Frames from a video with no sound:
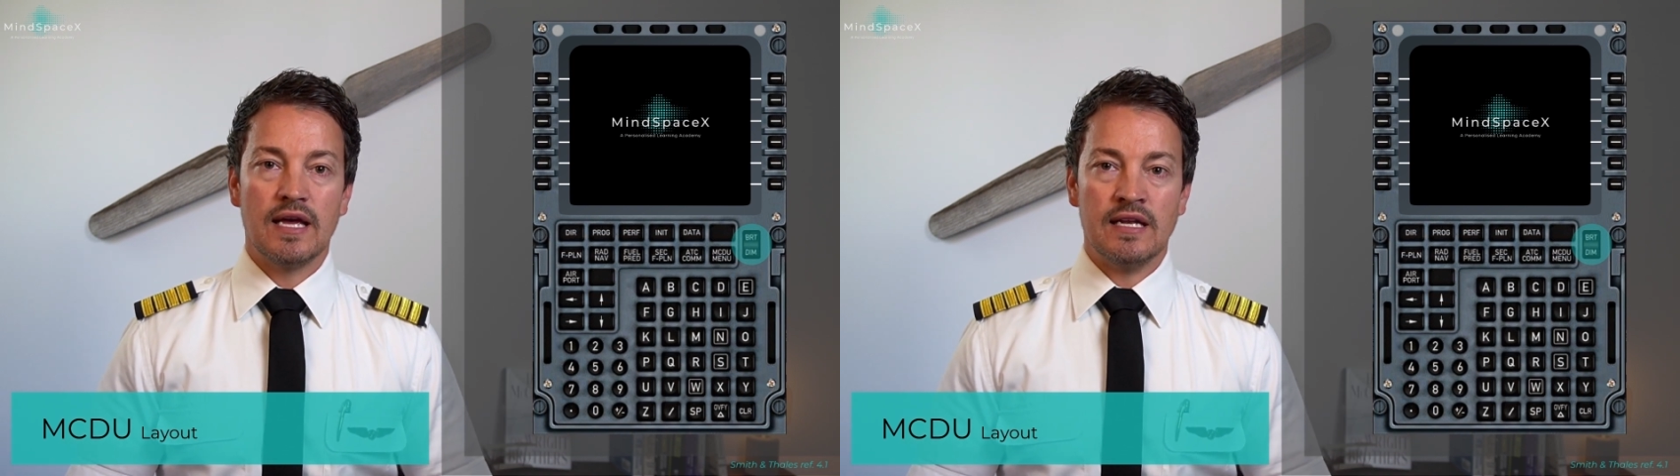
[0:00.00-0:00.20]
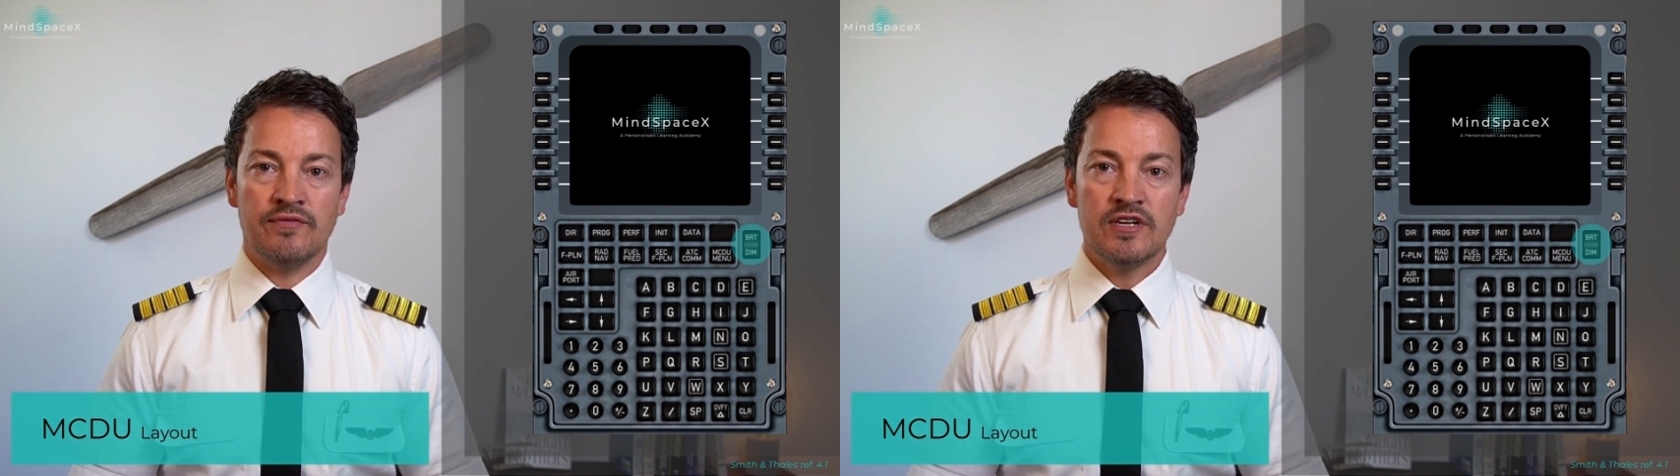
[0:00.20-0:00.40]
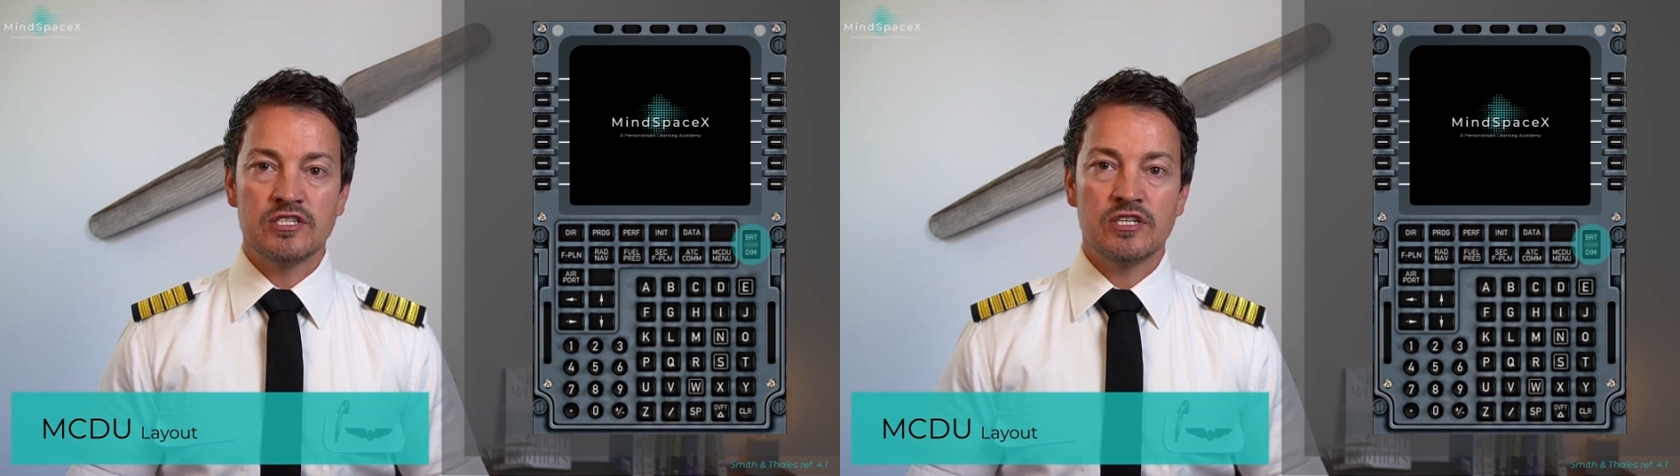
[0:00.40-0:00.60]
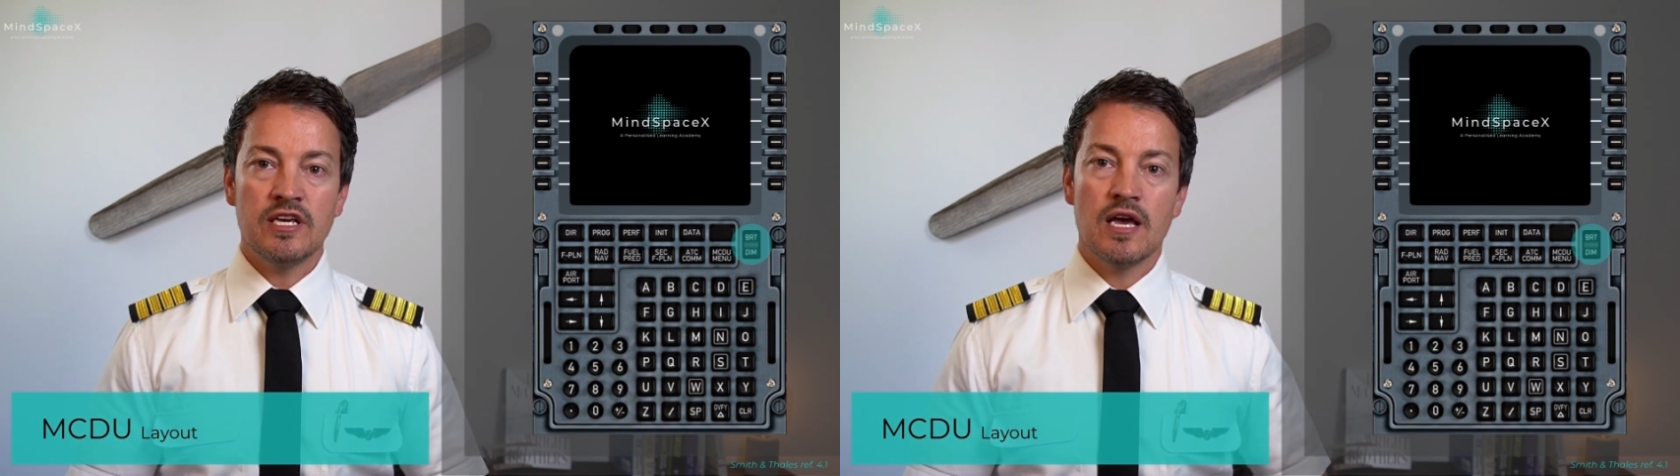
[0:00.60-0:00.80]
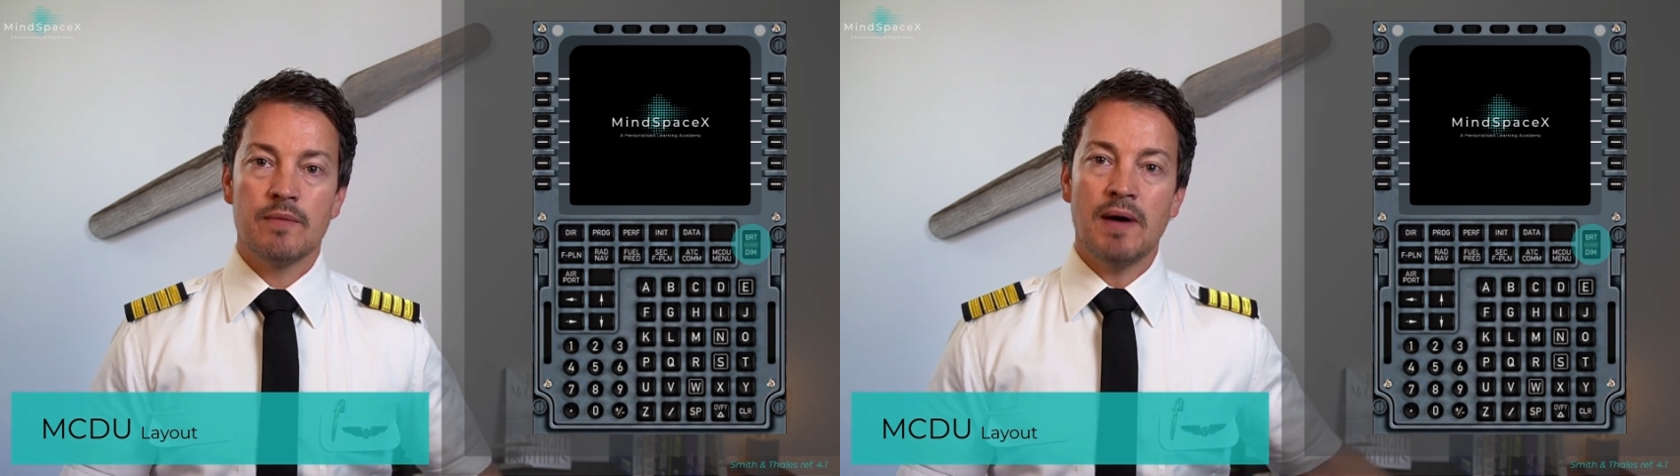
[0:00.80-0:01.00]

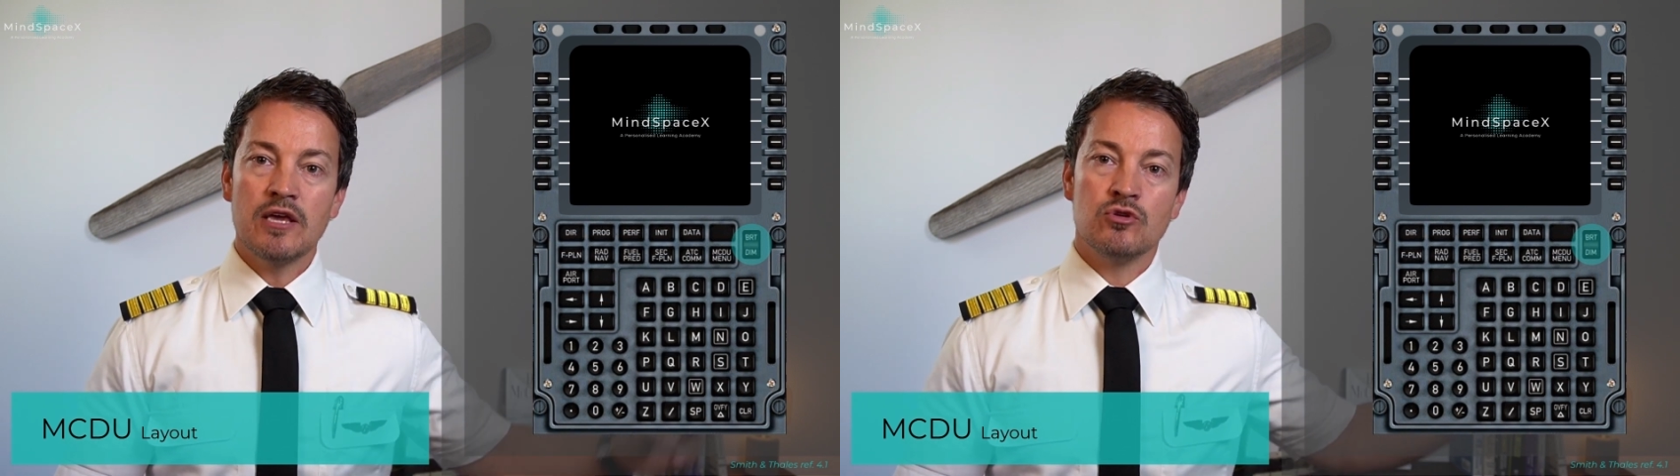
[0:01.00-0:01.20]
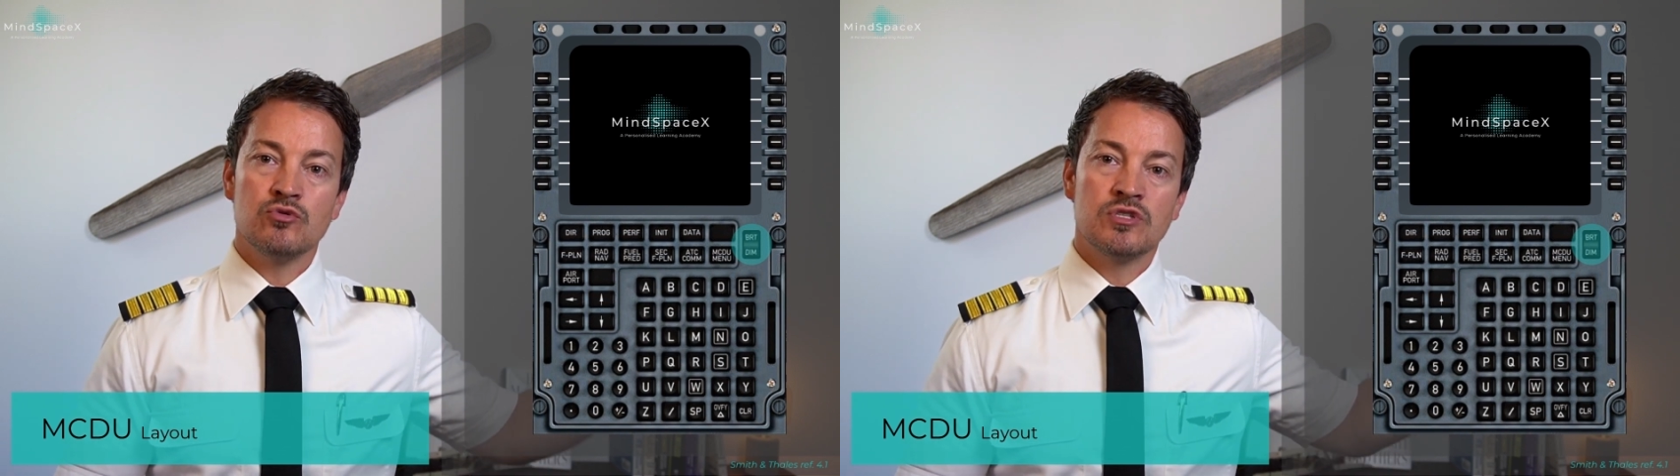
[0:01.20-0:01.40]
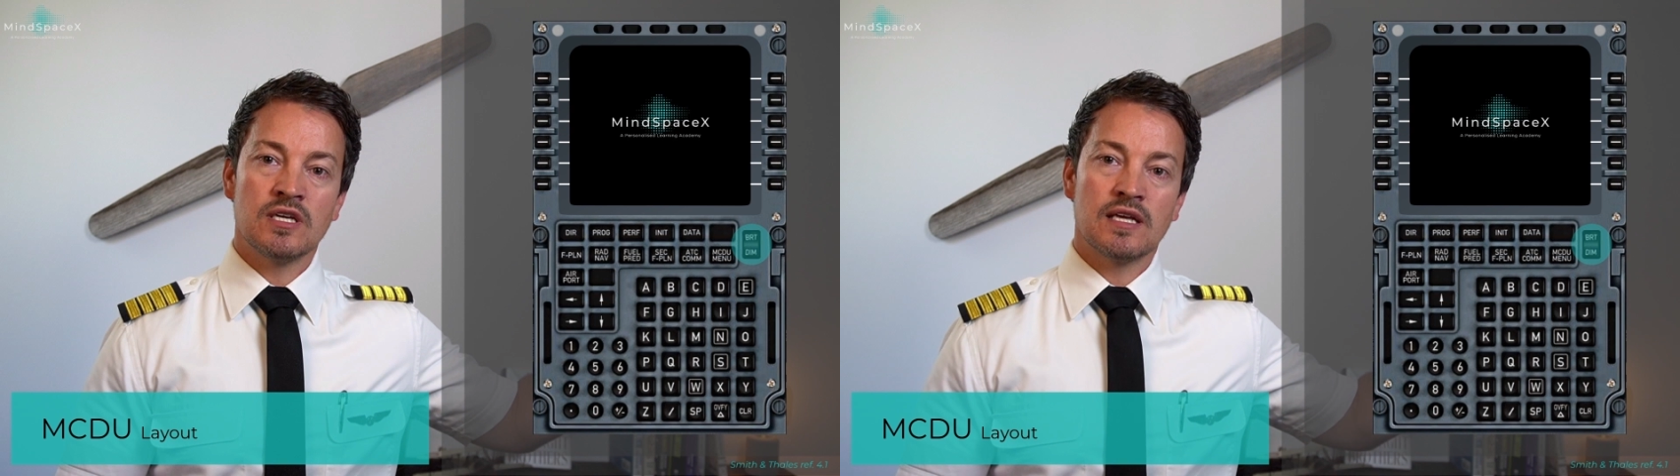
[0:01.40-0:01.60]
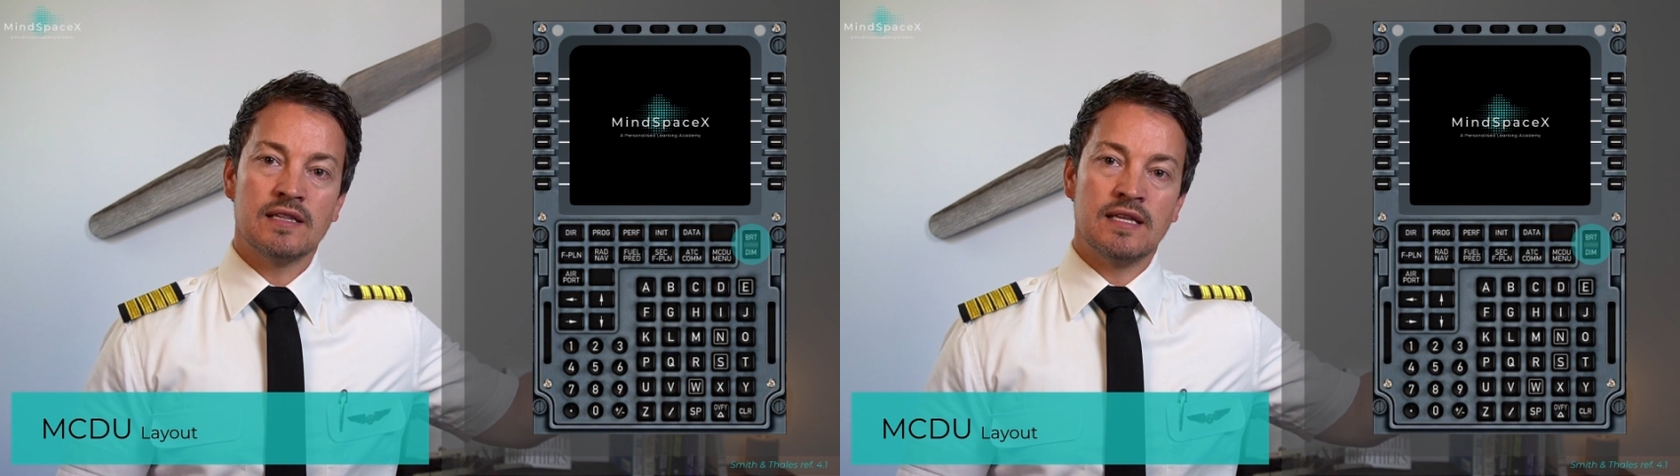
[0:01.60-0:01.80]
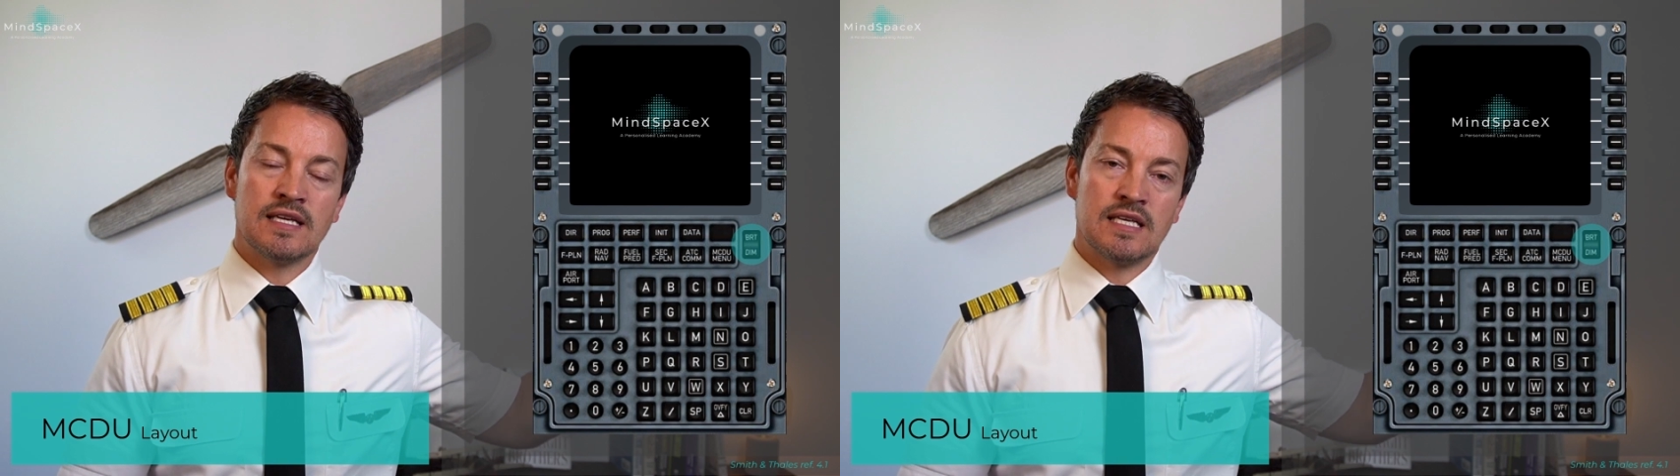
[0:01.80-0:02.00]
individually by using
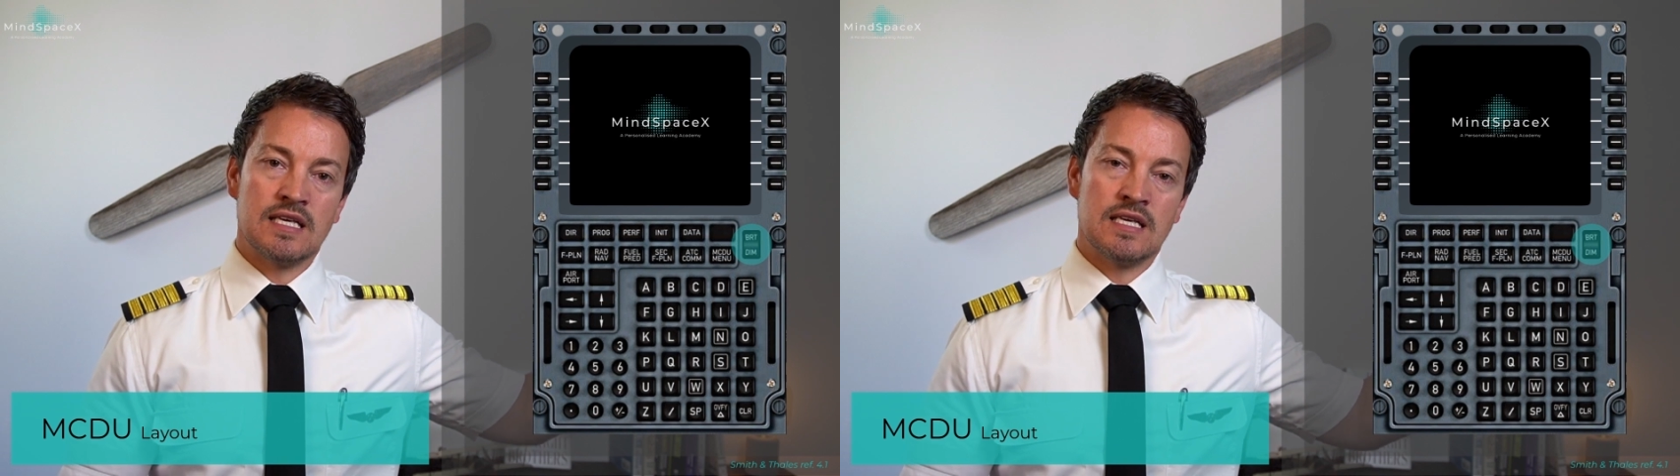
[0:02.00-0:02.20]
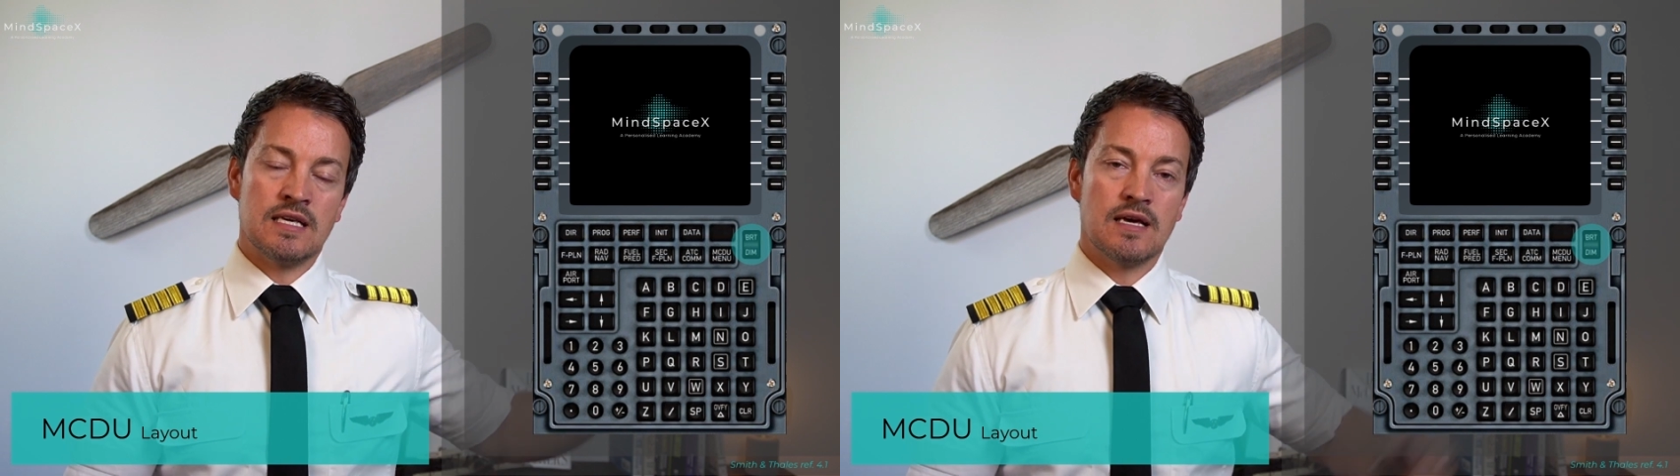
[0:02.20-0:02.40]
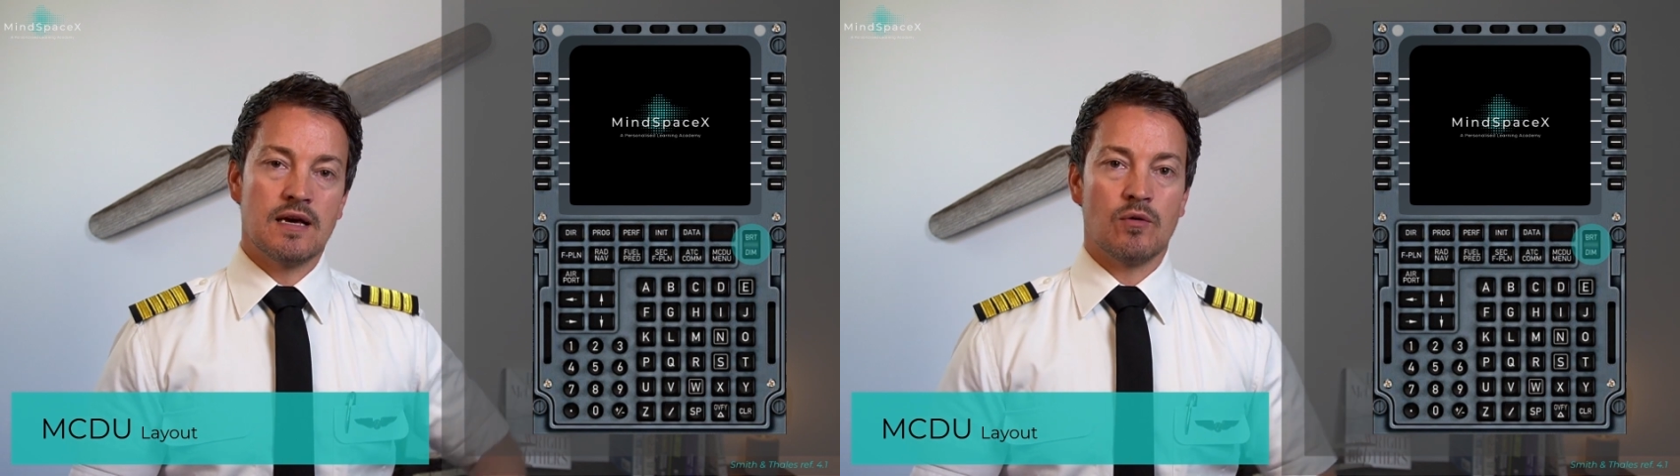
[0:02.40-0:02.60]
the key